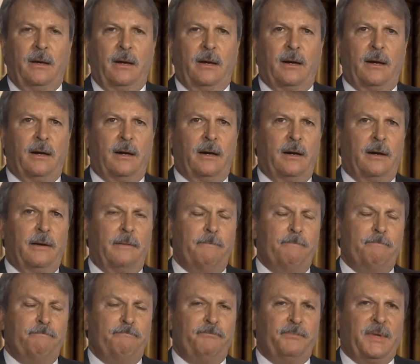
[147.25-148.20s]

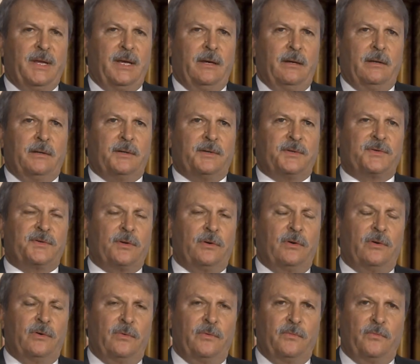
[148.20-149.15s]

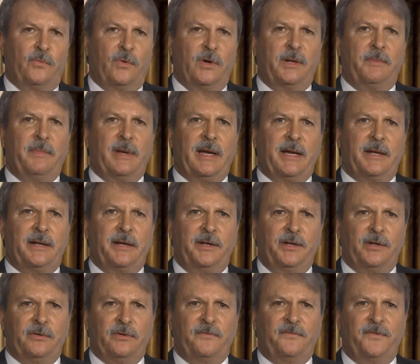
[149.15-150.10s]
So one man I
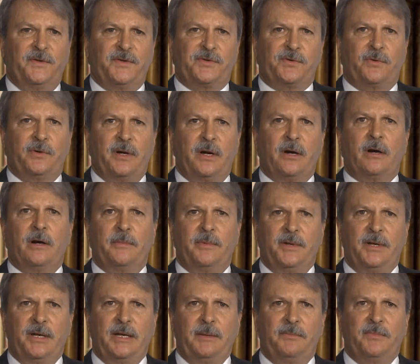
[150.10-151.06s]
know at Fitzroy
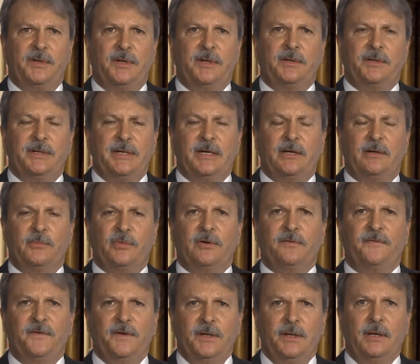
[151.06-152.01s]
Harbor named Dale
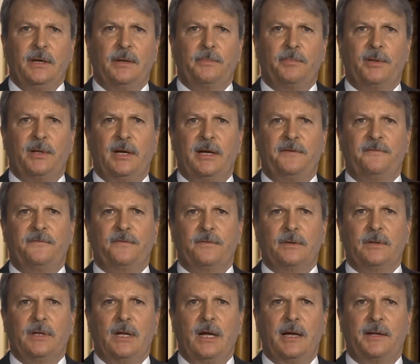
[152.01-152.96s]
Murphy applied for
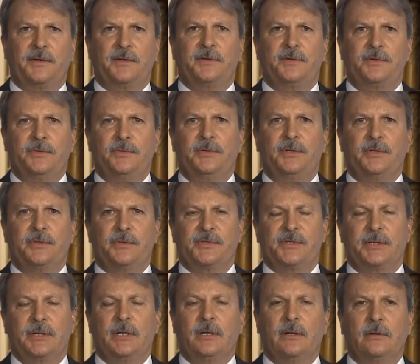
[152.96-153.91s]
a lot 2 years
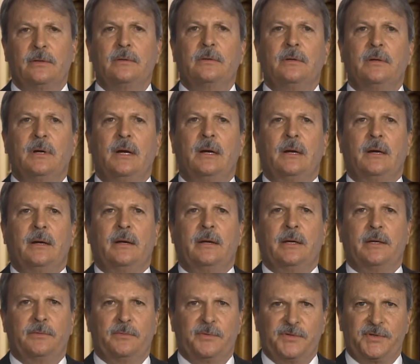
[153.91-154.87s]
ago.
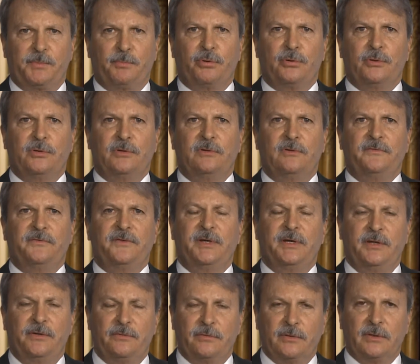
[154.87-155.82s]
It was approved.
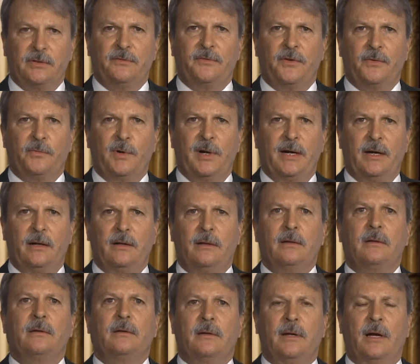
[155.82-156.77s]
He drilled the
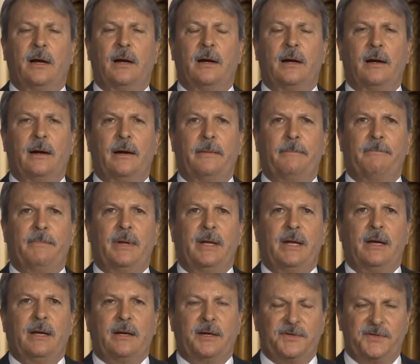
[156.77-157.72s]
well
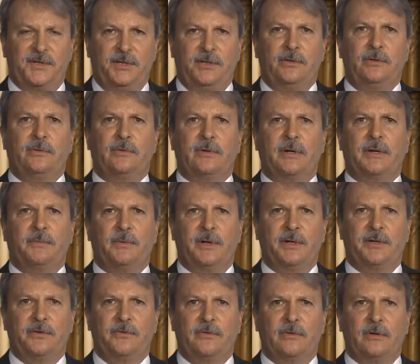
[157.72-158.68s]
because he knew where he
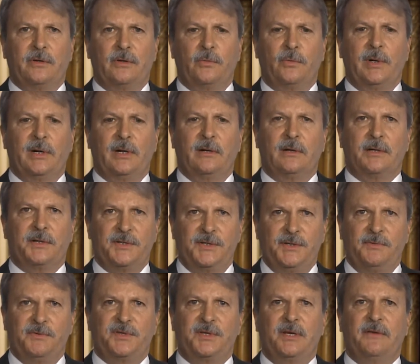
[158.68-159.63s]
wanted to drill the well, because
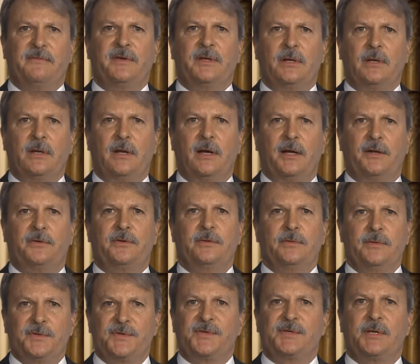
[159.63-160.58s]
he was giving the lot
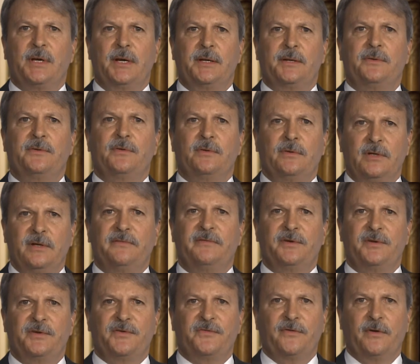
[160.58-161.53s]
to his son to live
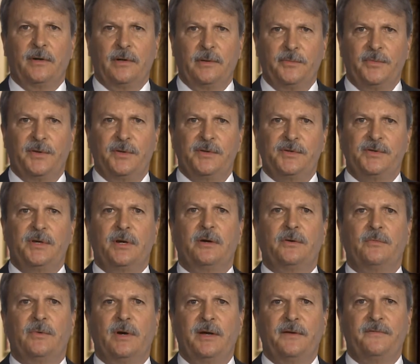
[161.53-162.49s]
on his farm with his
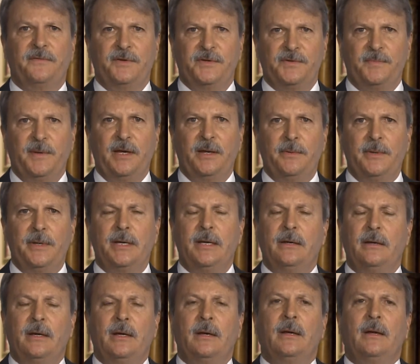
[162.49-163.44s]
young wife and his baby,
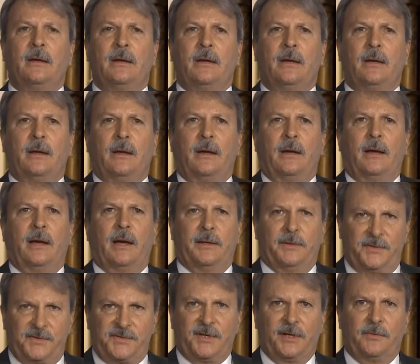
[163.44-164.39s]

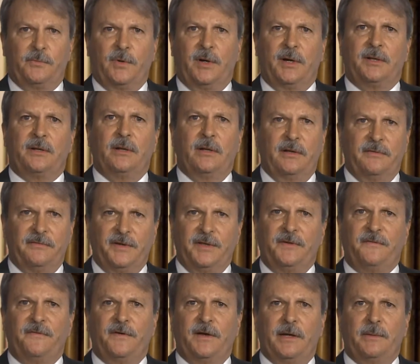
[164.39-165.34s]
and the son wanted to live on
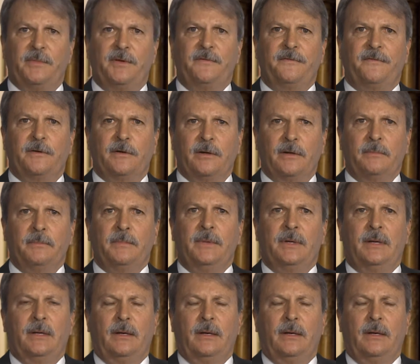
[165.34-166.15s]
the family farm.